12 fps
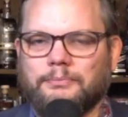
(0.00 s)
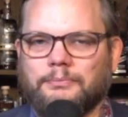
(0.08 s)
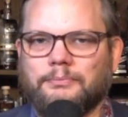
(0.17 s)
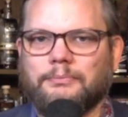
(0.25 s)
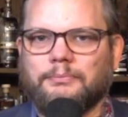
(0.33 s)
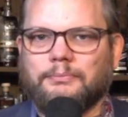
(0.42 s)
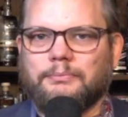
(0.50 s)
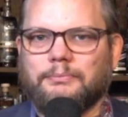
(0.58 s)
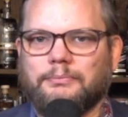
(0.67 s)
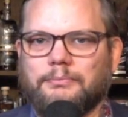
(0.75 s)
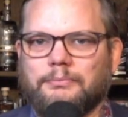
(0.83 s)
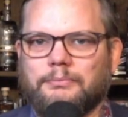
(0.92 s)

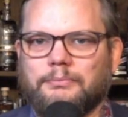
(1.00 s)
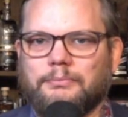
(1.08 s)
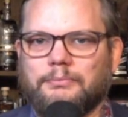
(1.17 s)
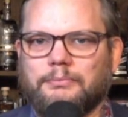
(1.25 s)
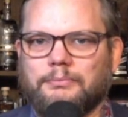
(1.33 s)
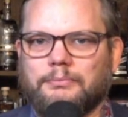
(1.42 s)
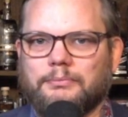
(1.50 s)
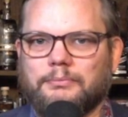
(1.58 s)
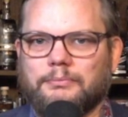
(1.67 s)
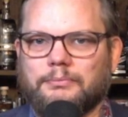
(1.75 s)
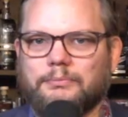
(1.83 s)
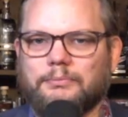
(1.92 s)

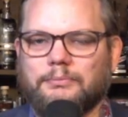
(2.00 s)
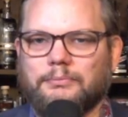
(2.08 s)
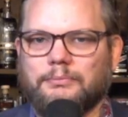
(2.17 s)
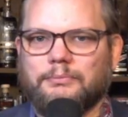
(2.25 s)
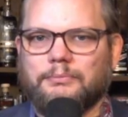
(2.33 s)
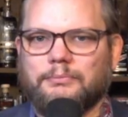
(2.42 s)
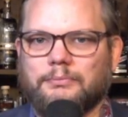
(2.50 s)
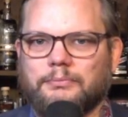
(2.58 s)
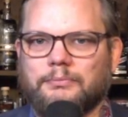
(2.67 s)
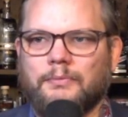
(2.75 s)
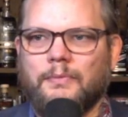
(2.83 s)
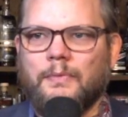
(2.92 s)
The person shown says nothing.